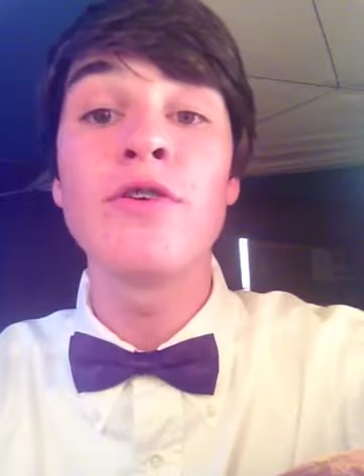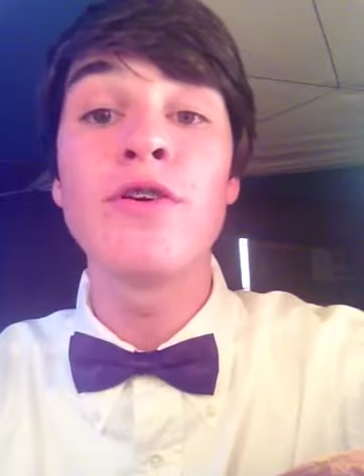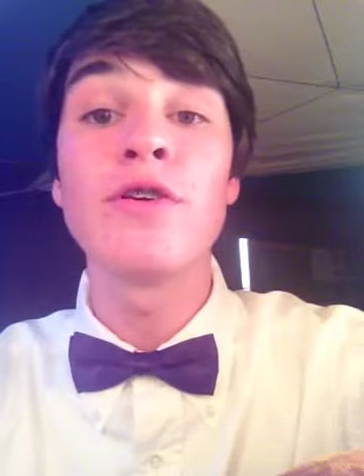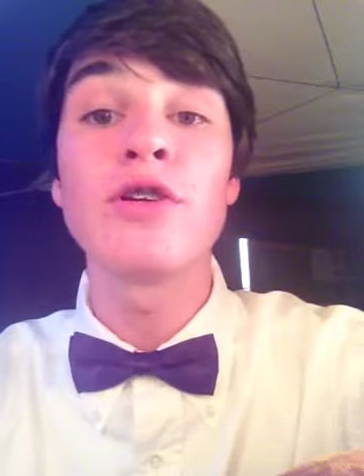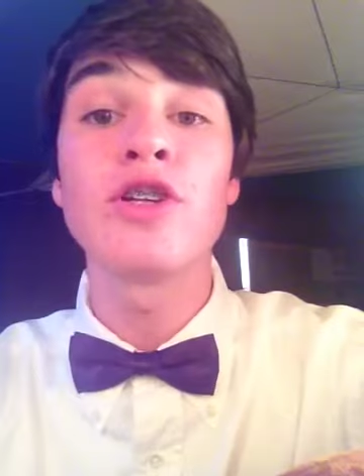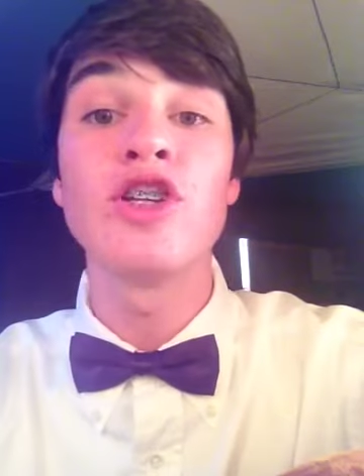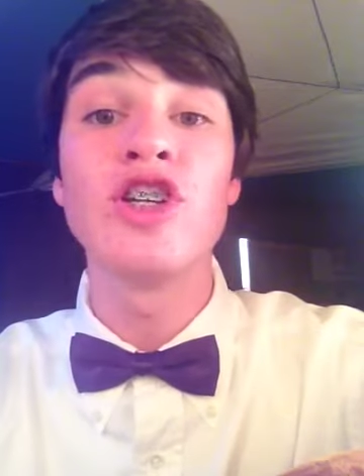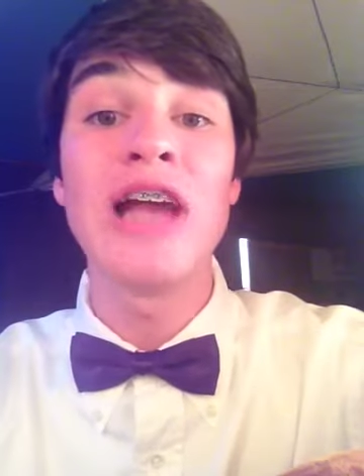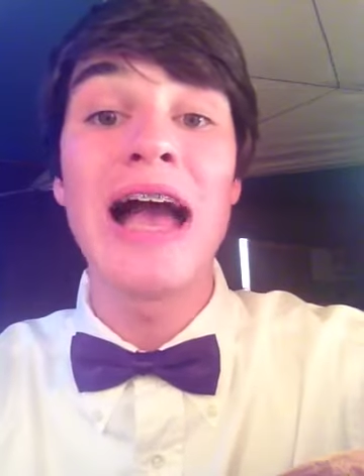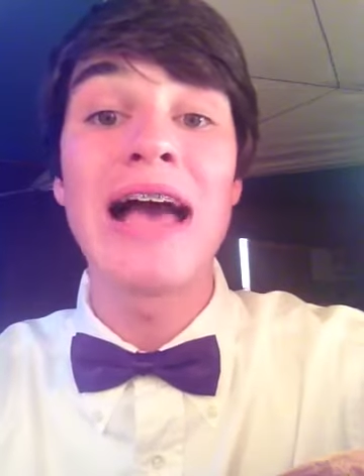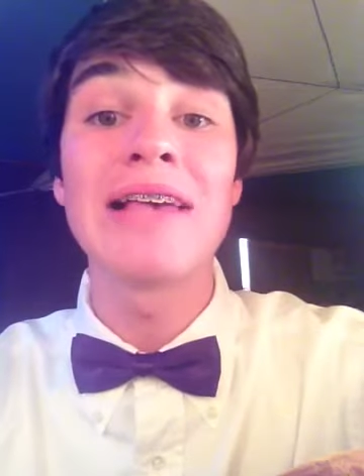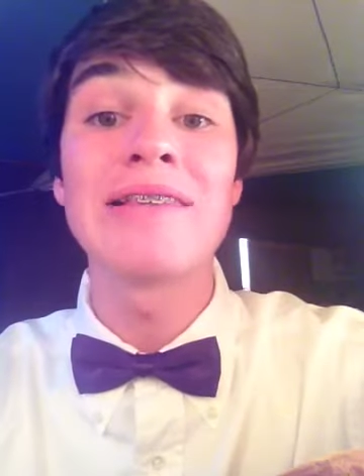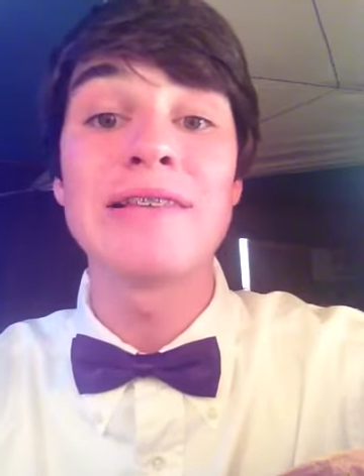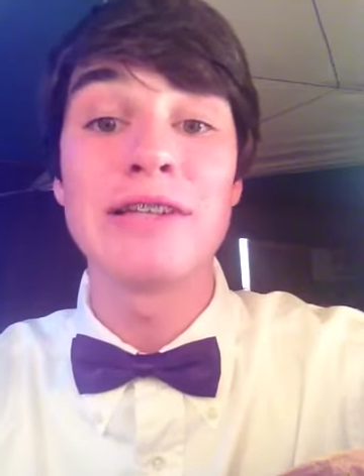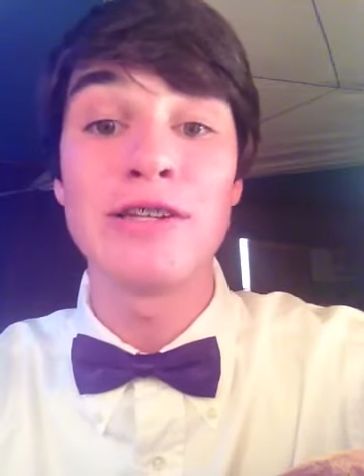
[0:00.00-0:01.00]
are
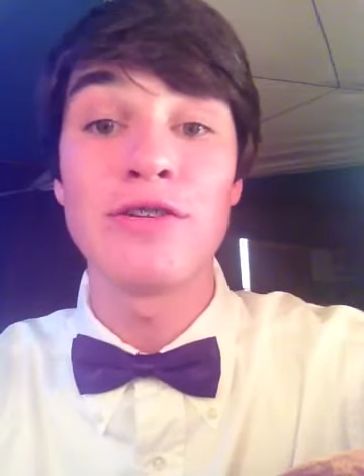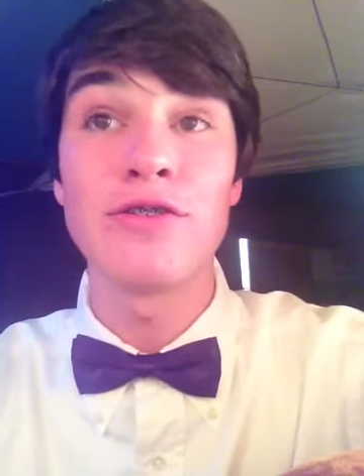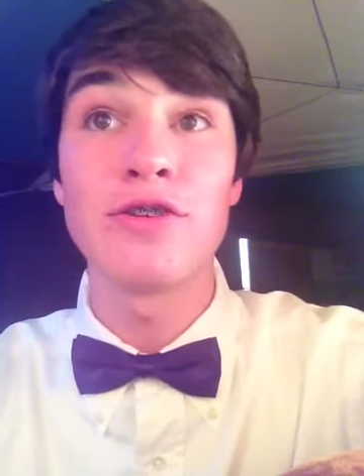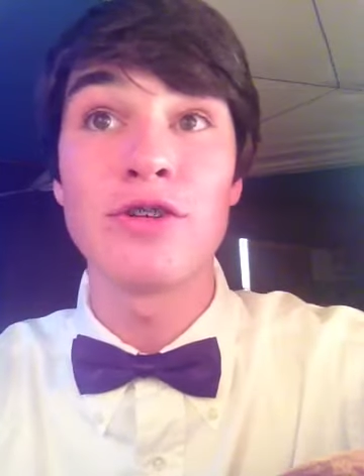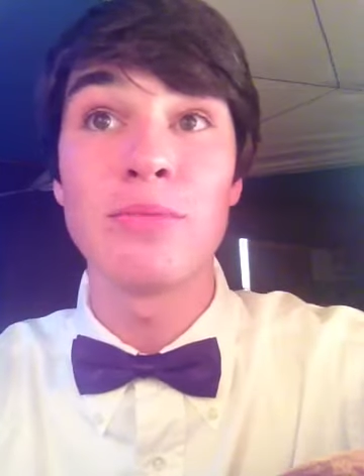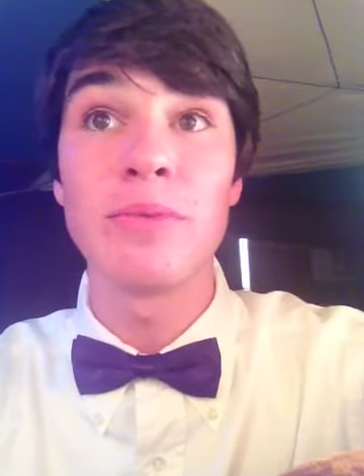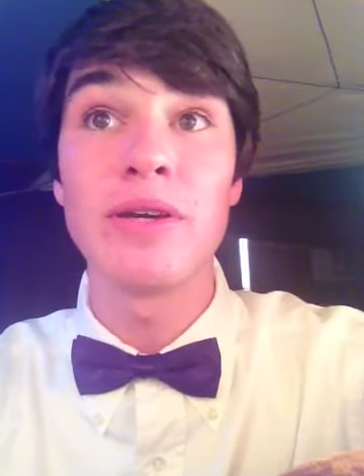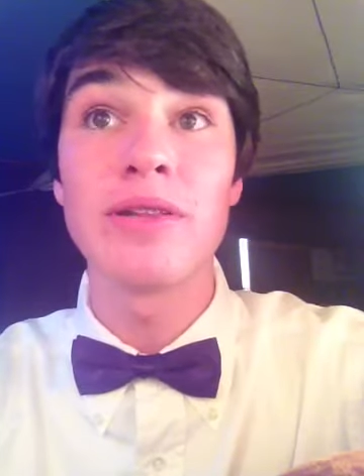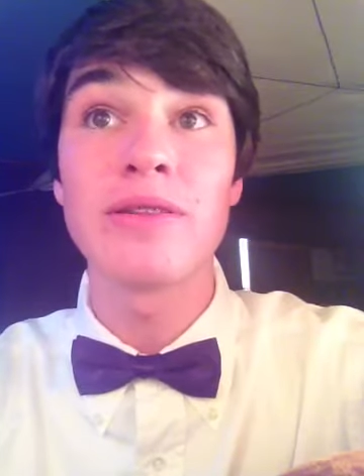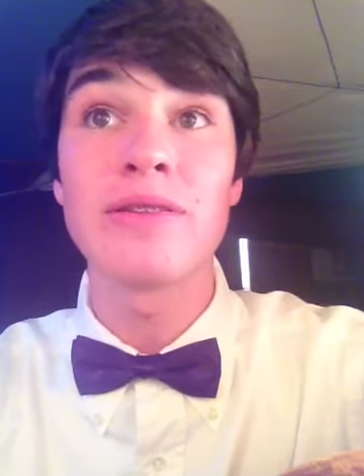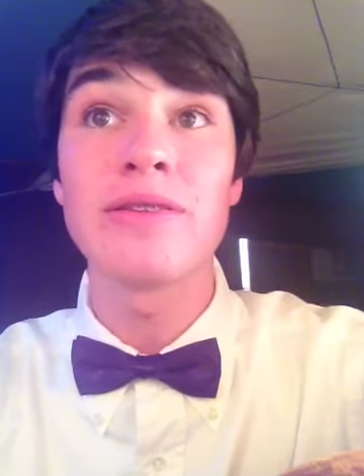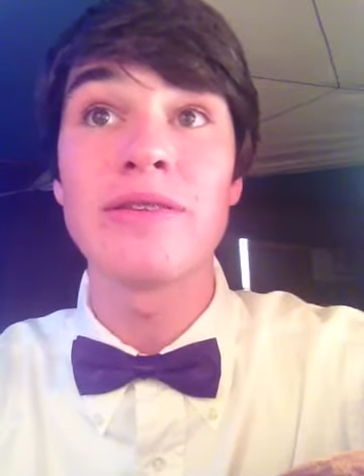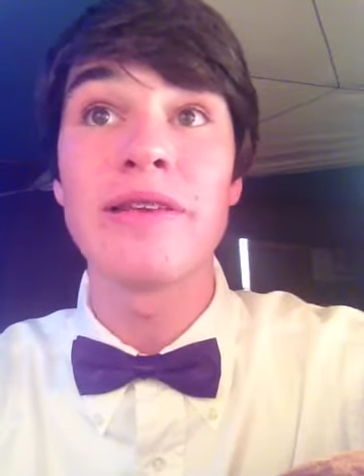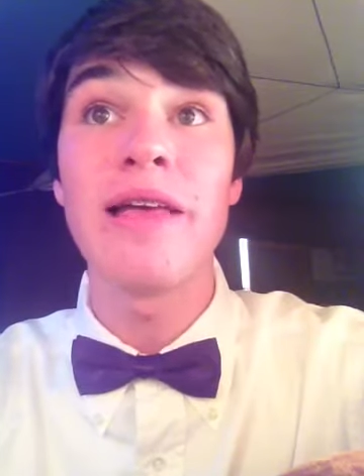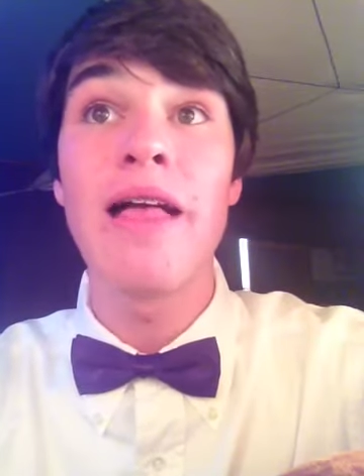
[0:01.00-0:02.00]
jazz
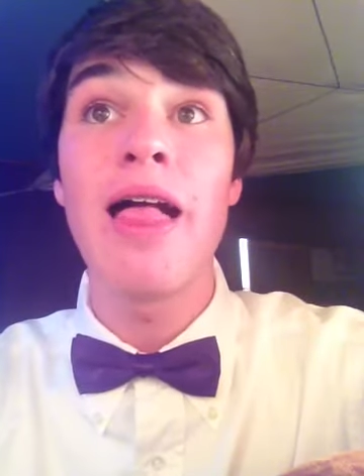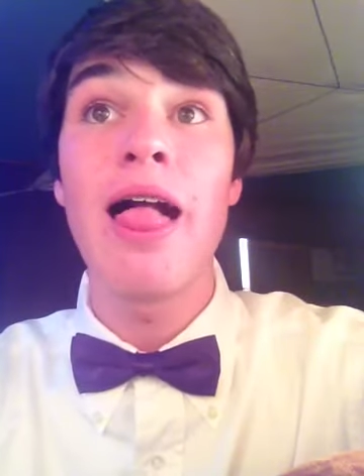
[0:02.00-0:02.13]
instruments,